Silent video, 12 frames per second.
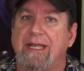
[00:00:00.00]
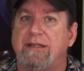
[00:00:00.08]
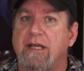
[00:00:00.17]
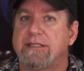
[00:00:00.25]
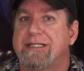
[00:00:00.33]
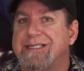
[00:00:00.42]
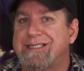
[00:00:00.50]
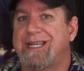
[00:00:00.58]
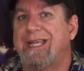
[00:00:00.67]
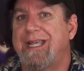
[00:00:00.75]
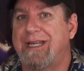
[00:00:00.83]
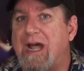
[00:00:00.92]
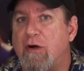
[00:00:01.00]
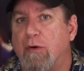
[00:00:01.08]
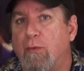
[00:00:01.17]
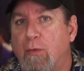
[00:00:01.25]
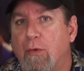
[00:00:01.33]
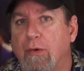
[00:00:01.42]
it doesn't sit in
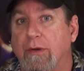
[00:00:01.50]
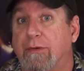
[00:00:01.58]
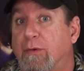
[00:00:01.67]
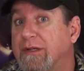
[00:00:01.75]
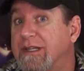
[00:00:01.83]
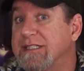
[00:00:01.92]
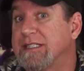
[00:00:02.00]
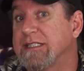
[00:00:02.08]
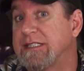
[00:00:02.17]
our world or it doesn't